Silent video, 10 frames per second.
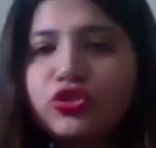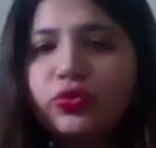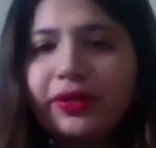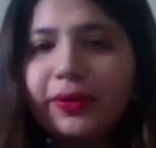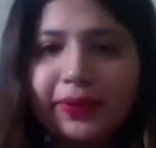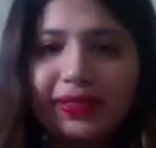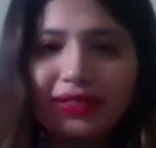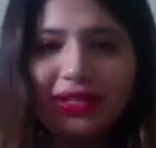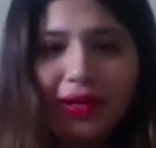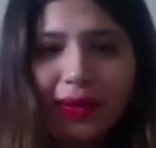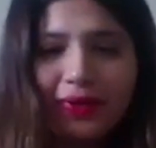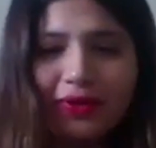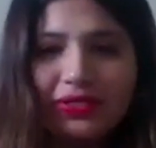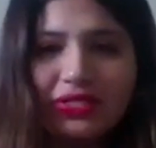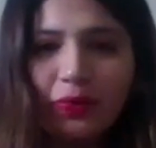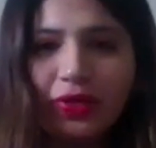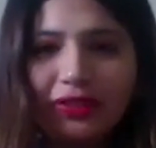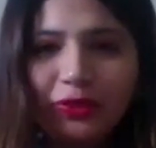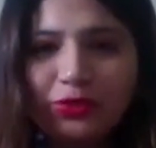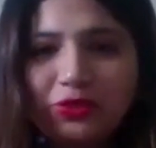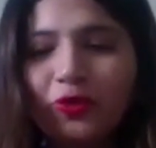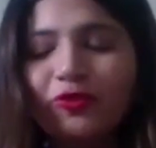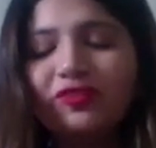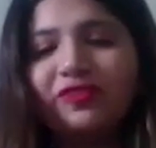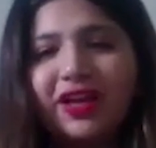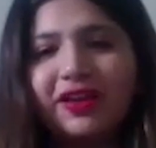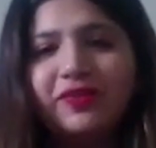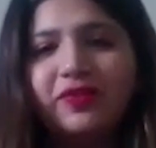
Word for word: shooting been? Because we are used to flying,